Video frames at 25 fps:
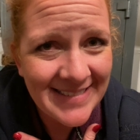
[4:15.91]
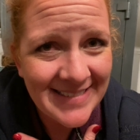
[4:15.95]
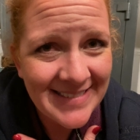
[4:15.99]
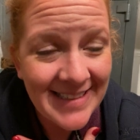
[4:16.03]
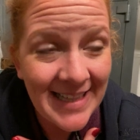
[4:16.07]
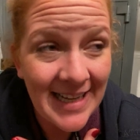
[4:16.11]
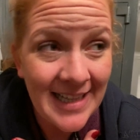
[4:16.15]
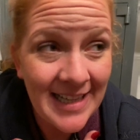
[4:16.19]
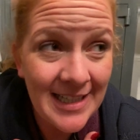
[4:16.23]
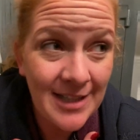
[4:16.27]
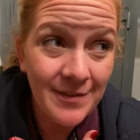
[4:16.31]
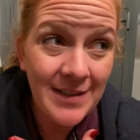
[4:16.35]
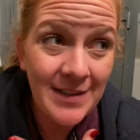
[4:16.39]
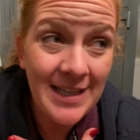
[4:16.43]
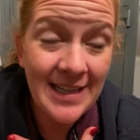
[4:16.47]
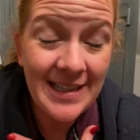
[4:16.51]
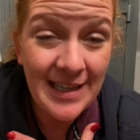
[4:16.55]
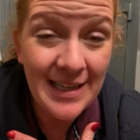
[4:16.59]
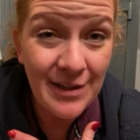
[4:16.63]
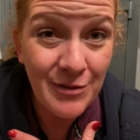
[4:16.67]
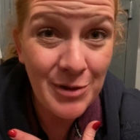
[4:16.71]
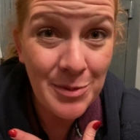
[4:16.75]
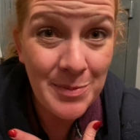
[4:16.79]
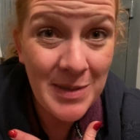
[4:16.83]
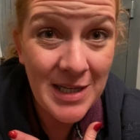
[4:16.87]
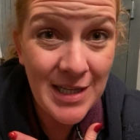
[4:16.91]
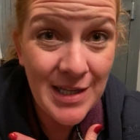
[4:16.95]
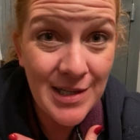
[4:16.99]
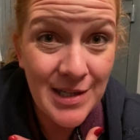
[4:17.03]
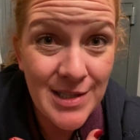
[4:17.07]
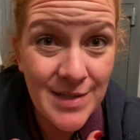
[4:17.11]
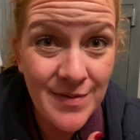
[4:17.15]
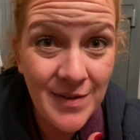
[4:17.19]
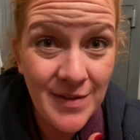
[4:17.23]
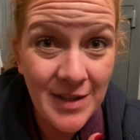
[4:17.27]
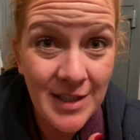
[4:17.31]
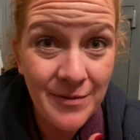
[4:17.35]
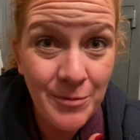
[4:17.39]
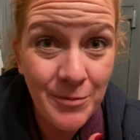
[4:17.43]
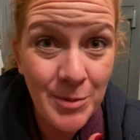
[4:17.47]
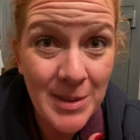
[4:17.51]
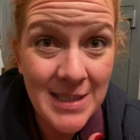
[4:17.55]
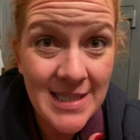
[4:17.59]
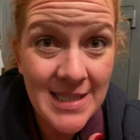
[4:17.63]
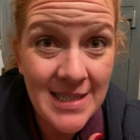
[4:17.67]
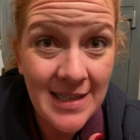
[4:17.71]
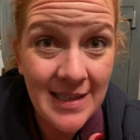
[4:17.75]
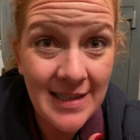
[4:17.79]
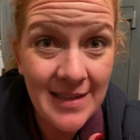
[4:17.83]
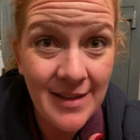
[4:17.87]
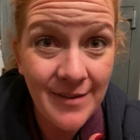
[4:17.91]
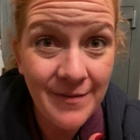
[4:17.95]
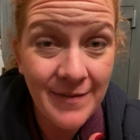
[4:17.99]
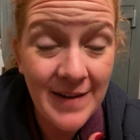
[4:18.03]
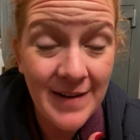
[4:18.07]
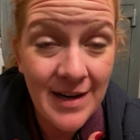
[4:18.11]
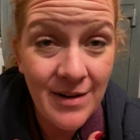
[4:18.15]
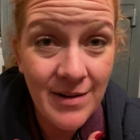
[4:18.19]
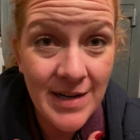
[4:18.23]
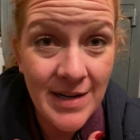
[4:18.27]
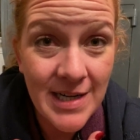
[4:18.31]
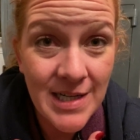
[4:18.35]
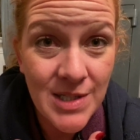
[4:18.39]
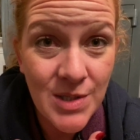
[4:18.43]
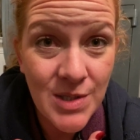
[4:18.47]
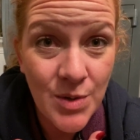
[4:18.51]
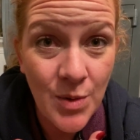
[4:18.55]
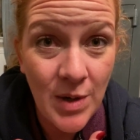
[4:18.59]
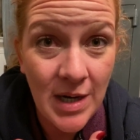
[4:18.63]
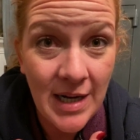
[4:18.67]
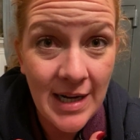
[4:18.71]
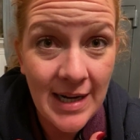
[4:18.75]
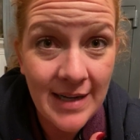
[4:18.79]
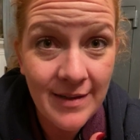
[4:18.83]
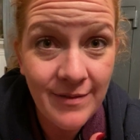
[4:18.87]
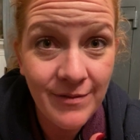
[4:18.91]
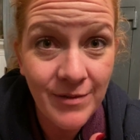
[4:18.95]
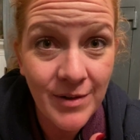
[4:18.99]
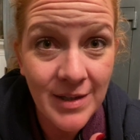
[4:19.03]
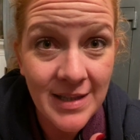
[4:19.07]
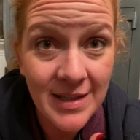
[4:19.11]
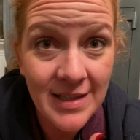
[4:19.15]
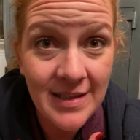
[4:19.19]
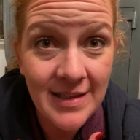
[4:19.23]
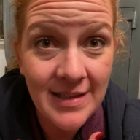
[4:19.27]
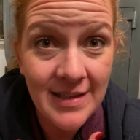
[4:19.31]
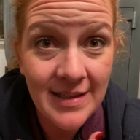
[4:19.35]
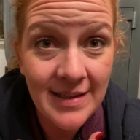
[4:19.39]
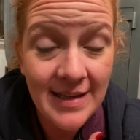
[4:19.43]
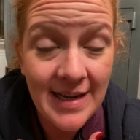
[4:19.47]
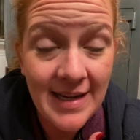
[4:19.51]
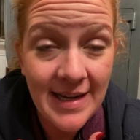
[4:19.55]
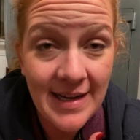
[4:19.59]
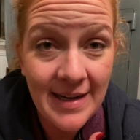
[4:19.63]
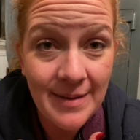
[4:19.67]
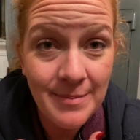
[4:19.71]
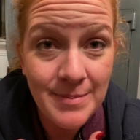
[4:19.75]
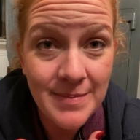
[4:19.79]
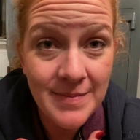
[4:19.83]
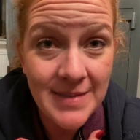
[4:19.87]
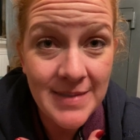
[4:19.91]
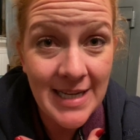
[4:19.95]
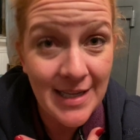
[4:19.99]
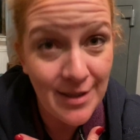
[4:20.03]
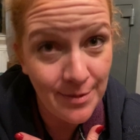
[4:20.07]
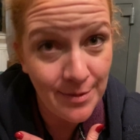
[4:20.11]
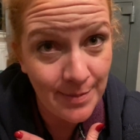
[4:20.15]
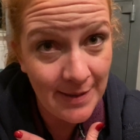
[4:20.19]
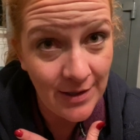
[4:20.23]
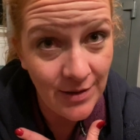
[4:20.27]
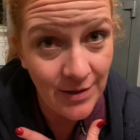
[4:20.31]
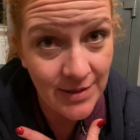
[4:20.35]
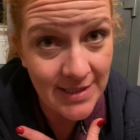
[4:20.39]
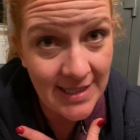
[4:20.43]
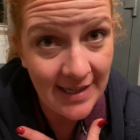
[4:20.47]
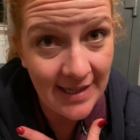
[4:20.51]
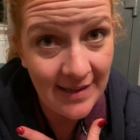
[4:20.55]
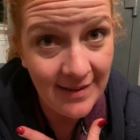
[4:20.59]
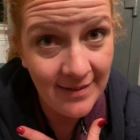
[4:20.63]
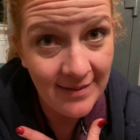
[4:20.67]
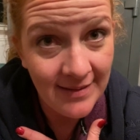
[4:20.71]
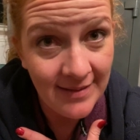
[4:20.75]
Kind of like it would be useful if we still had the firing squad for the death penalty.